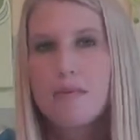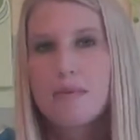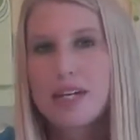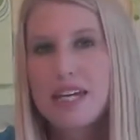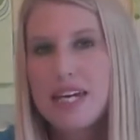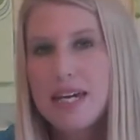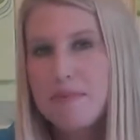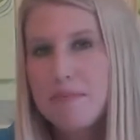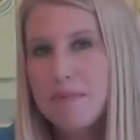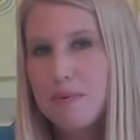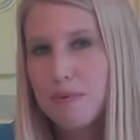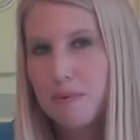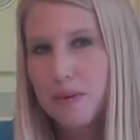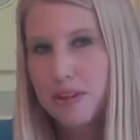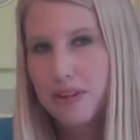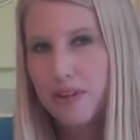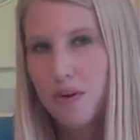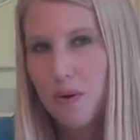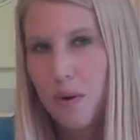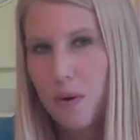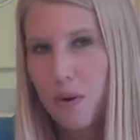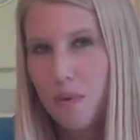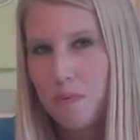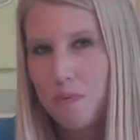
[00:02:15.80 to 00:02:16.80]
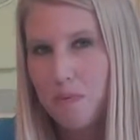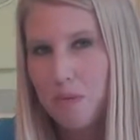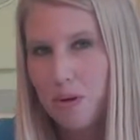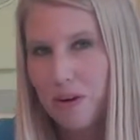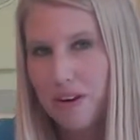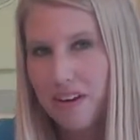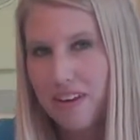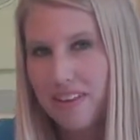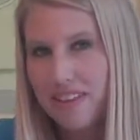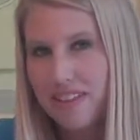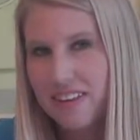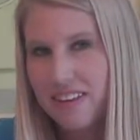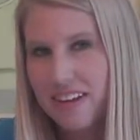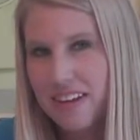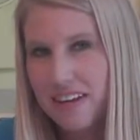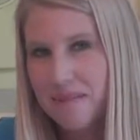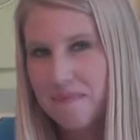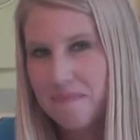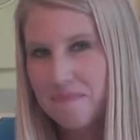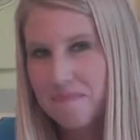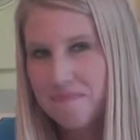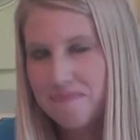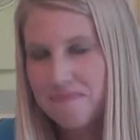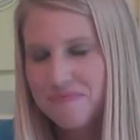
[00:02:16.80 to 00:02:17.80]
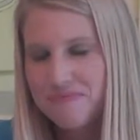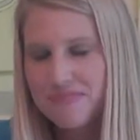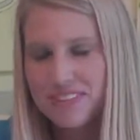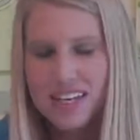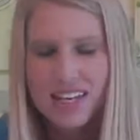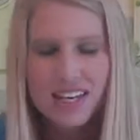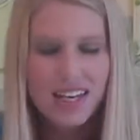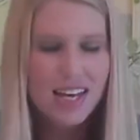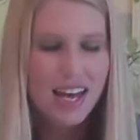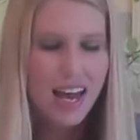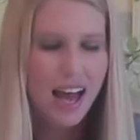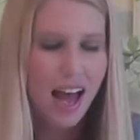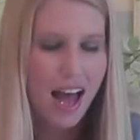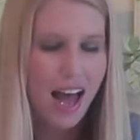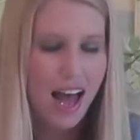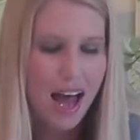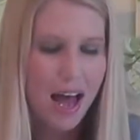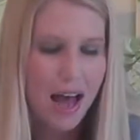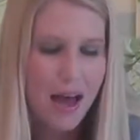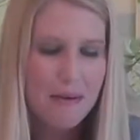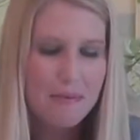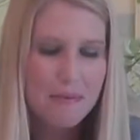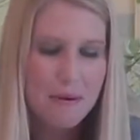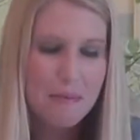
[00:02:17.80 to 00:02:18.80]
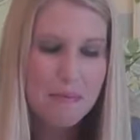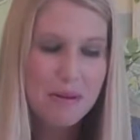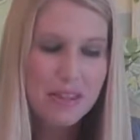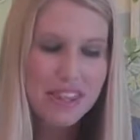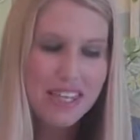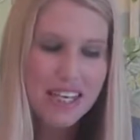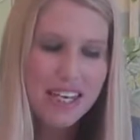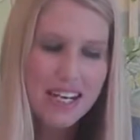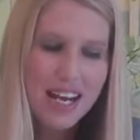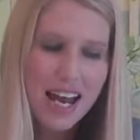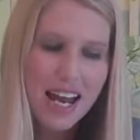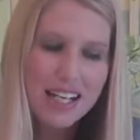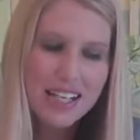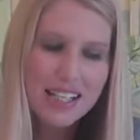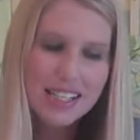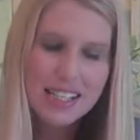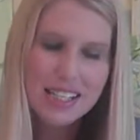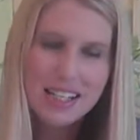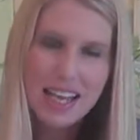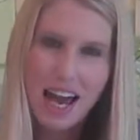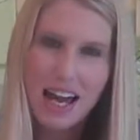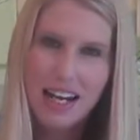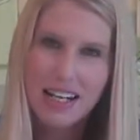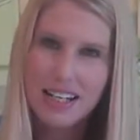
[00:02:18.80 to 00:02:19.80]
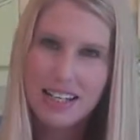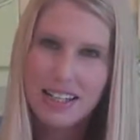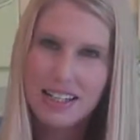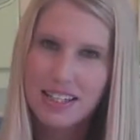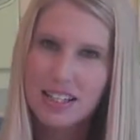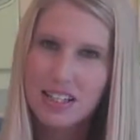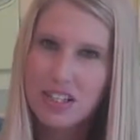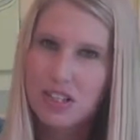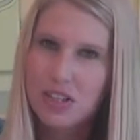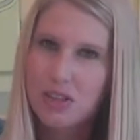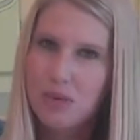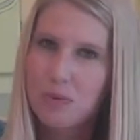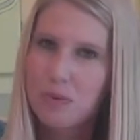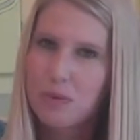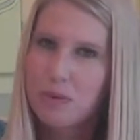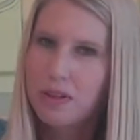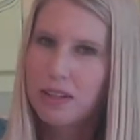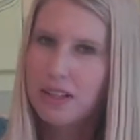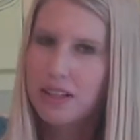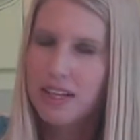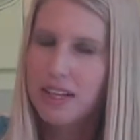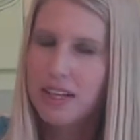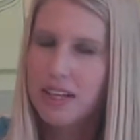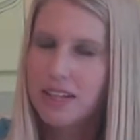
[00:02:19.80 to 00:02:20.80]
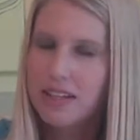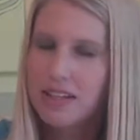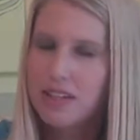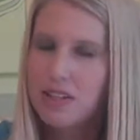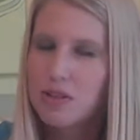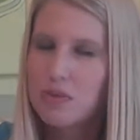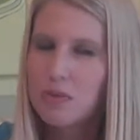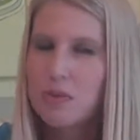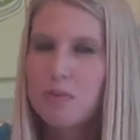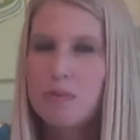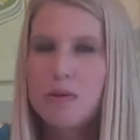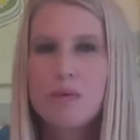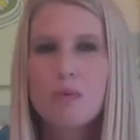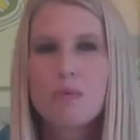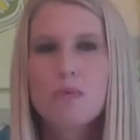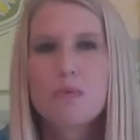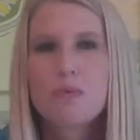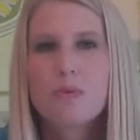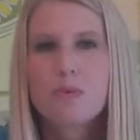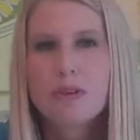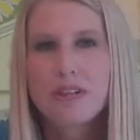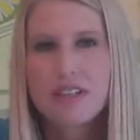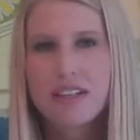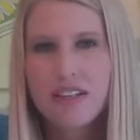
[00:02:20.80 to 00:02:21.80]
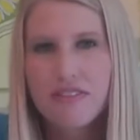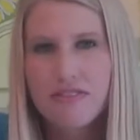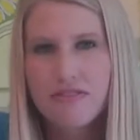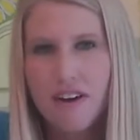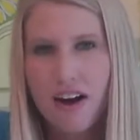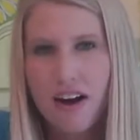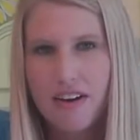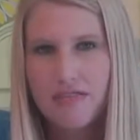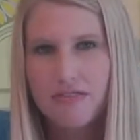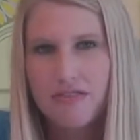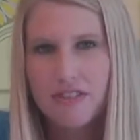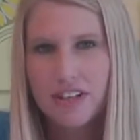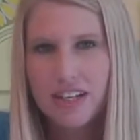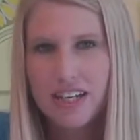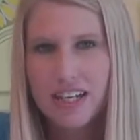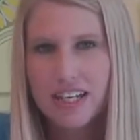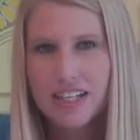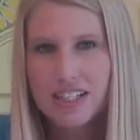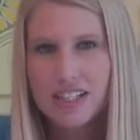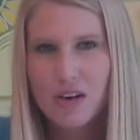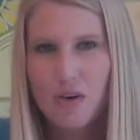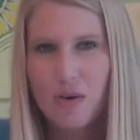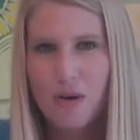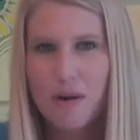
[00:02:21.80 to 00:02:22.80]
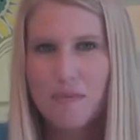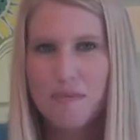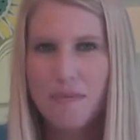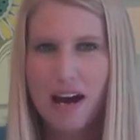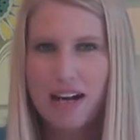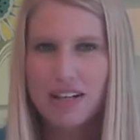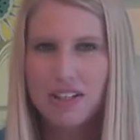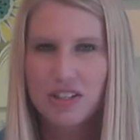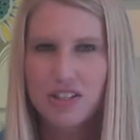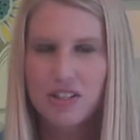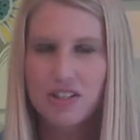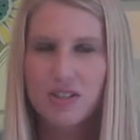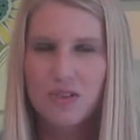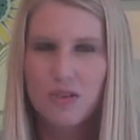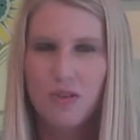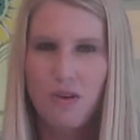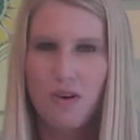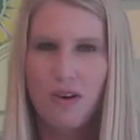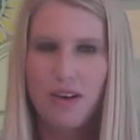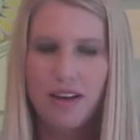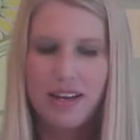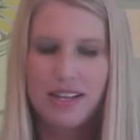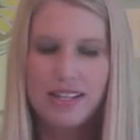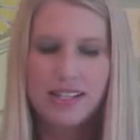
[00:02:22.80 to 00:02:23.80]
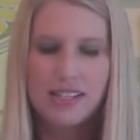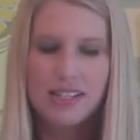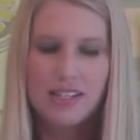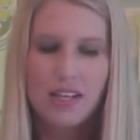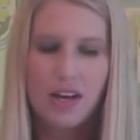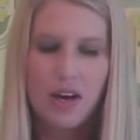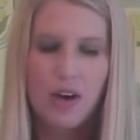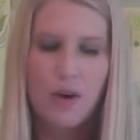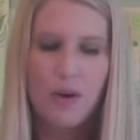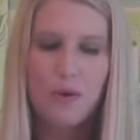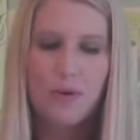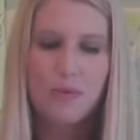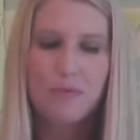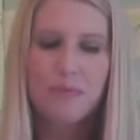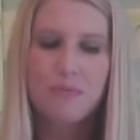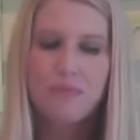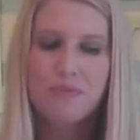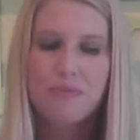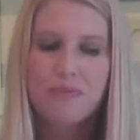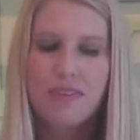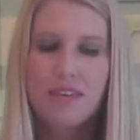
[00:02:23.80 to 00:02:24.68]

keeping with the whole book theme. But then I decided this would be really fun for kids going back to school. And so